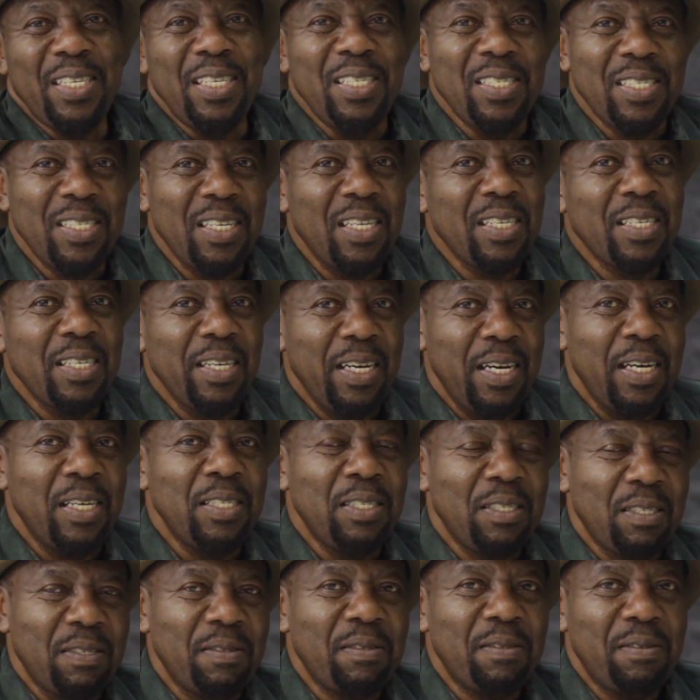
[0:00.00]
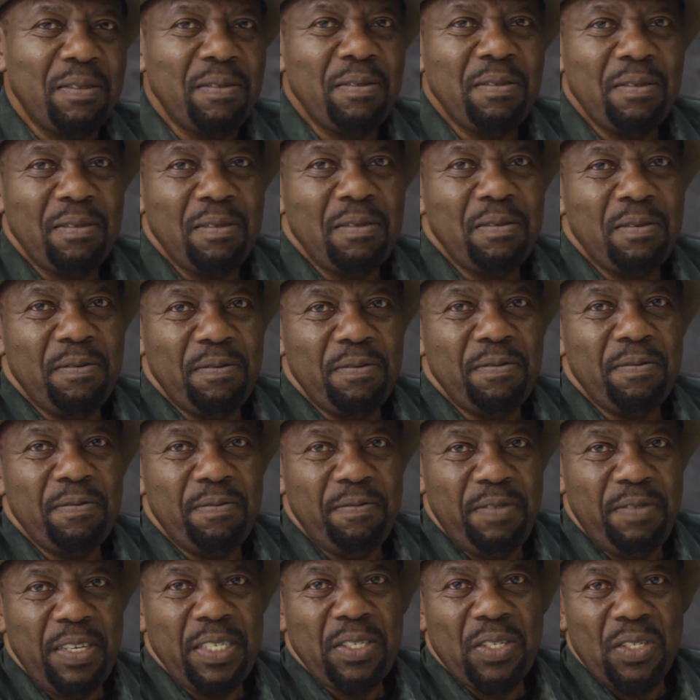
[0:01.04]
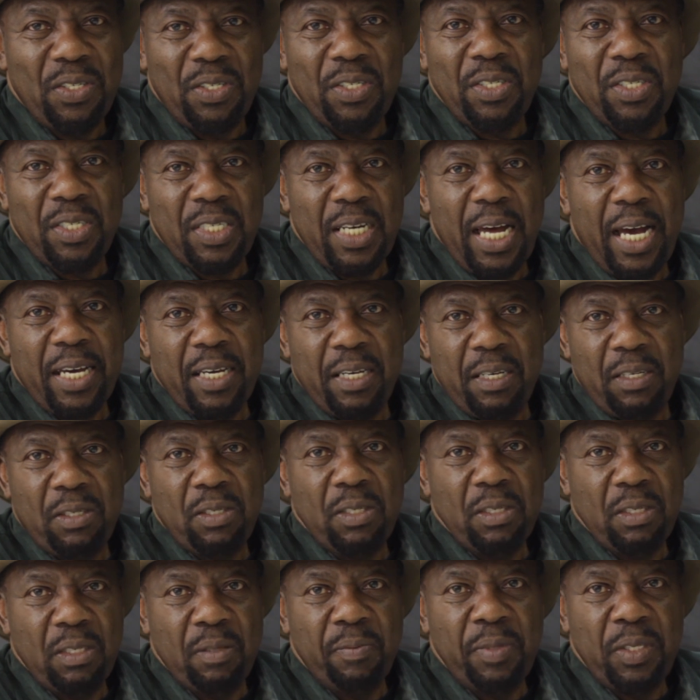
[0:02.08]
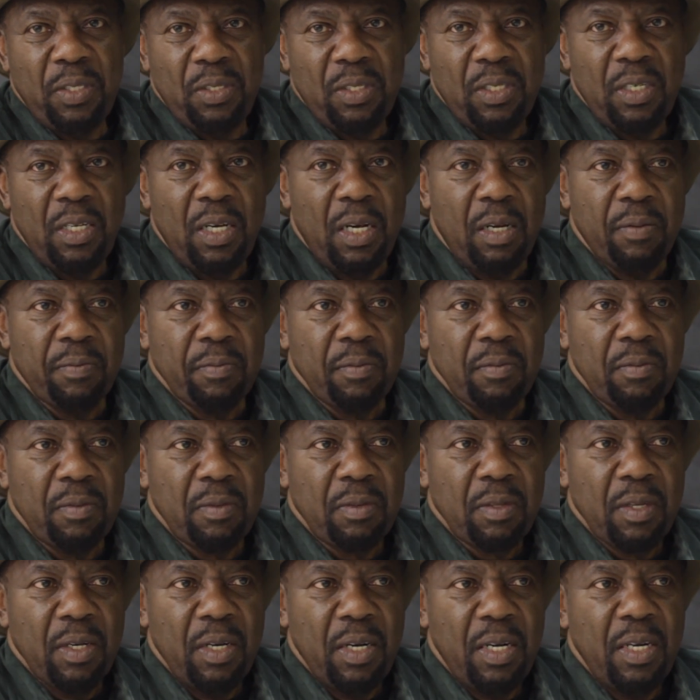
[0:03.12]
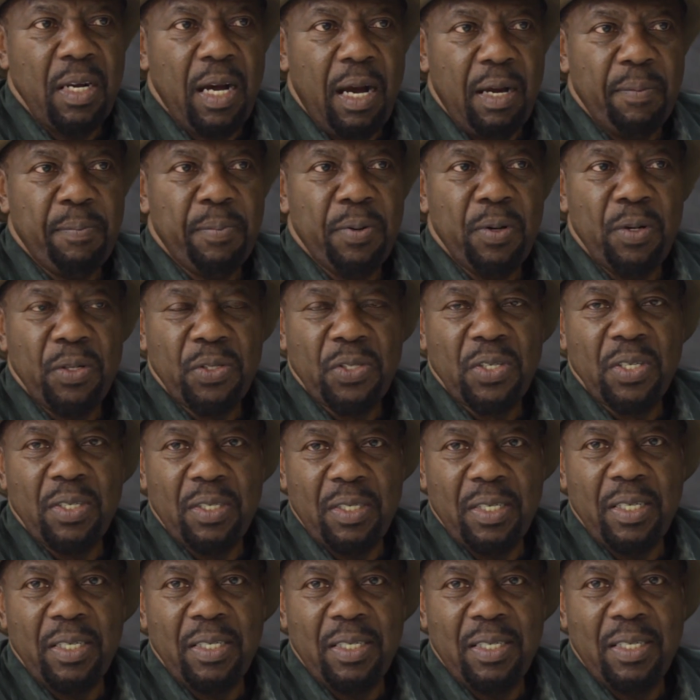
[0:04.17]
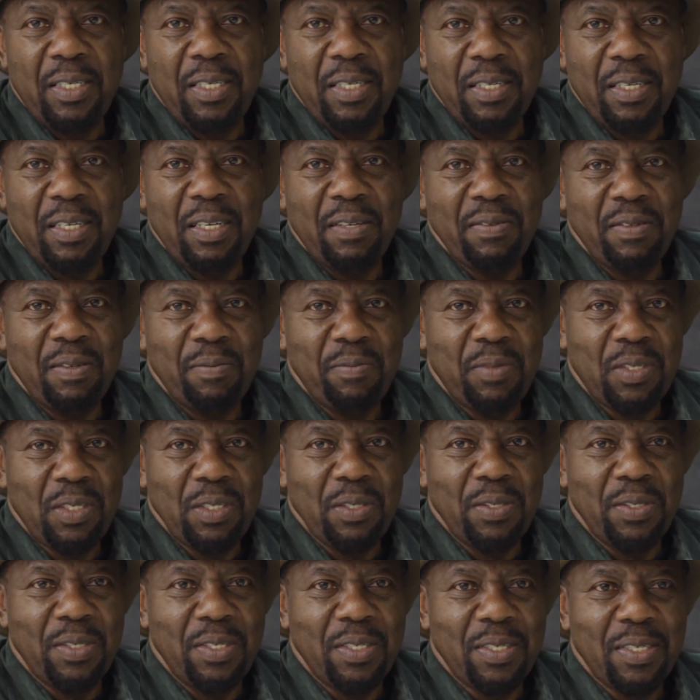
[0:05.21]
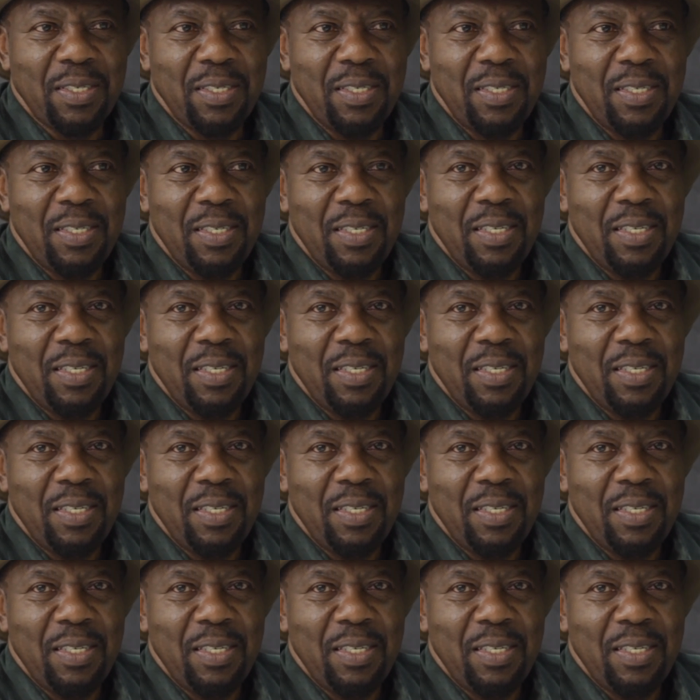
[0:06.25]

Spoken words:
These are the kinds of visitors I get to the museum, and I personally give them tours.